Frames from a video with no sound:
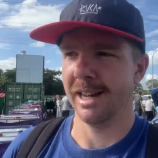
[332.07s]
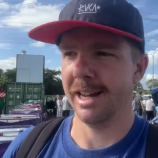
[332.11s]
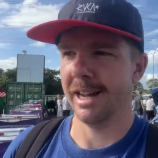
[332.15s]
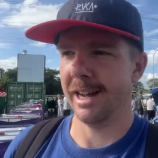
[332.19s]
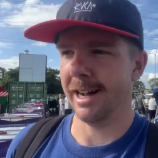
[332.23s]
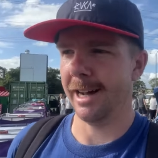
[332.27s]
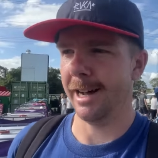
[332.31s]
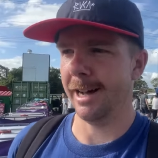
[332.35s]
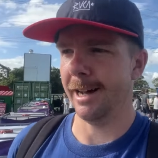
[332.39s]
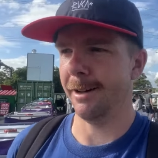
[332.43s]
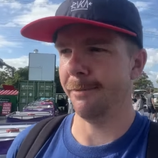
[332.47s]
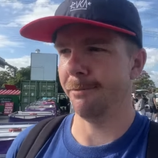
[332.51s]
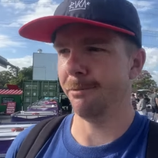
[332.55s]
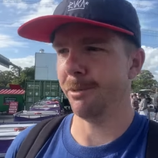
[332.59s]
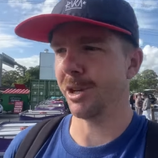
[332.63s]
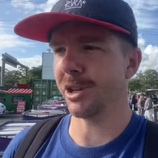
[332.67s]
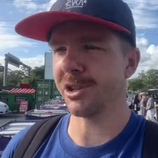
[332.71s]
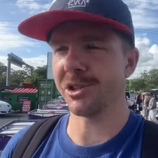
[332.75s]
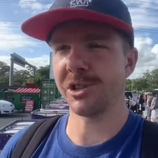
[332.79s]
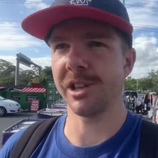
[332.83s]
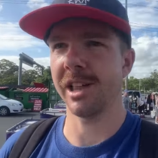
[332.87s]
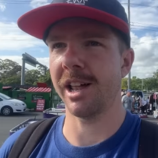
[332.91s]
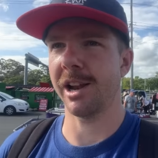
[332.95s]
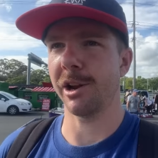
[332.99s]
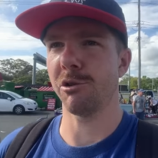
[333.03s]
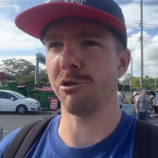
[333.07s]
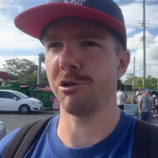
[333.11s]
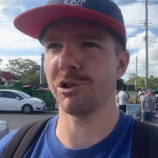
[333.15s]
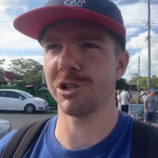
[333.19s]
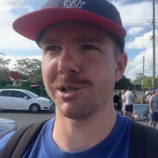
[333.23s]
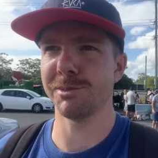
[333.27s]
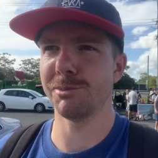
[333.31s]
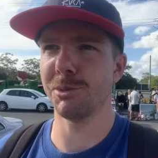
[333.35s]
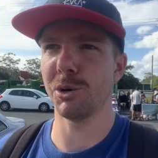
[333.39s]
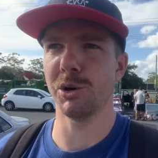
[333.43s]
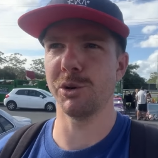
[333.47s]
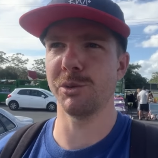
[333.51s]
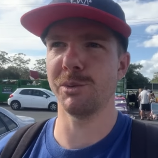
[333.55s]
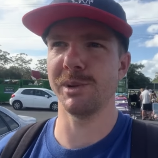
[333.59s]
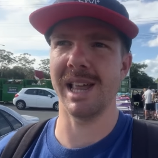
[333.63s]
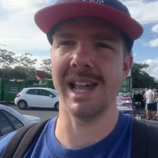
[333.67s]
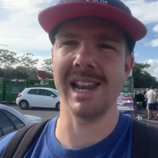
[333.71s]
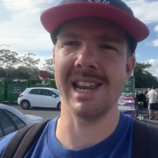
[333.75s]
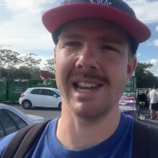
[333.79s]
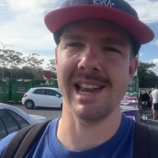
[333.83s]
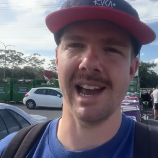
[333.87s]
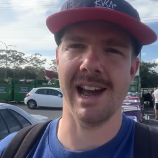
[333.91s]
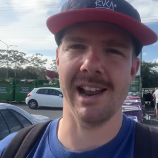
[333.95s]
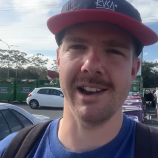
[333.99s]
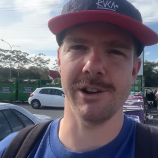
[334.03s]
Um, you can do that across the board with
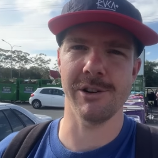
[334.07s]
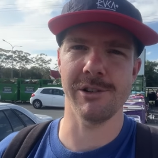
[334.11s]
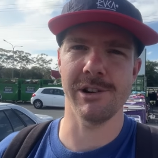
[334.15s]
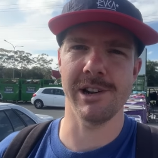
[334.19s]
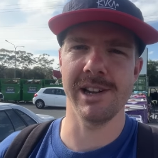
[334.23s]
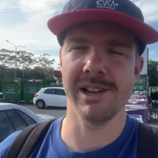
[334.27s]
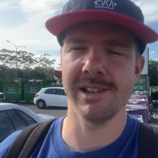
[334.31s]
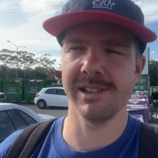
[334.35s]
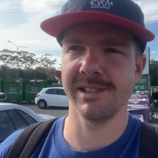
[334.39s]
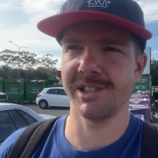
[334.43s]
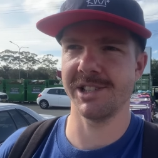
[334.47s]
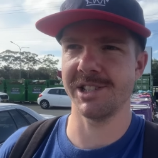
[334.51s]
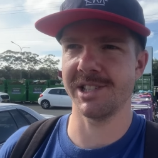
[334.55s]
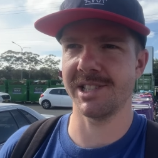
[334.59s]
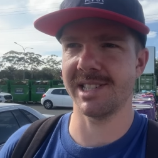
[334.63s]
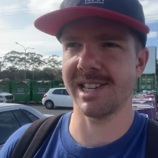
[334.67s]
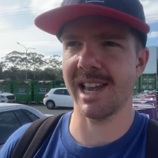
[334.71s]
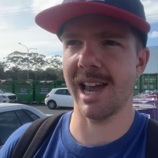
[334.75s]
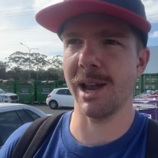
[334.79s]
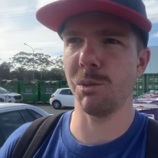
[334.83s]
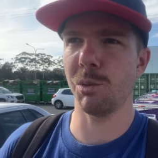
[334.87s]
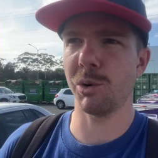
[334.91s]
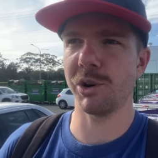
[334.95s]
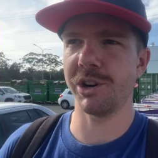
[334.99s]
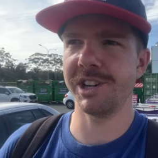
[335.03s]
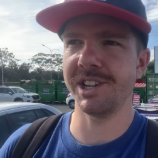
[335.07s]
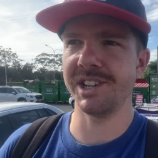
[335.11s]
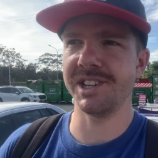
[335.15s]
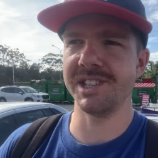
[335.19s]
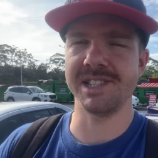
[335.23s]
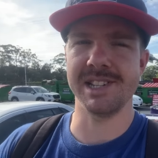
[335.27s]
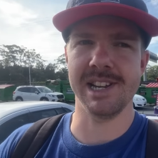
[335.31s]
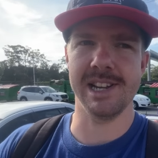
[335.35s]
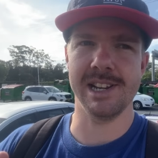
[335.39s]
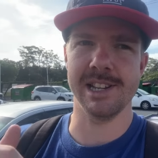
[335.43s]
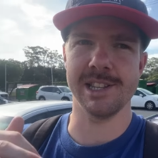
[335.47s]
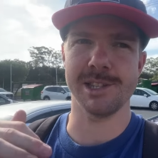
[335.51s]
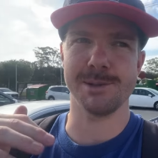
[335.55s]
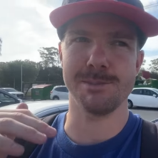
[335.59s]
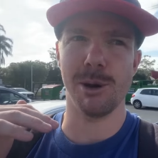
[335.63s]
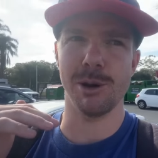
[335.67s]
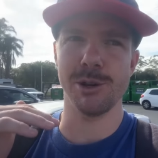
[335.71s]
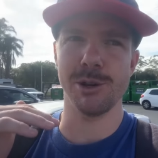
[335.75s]
any category. Just say what it is in its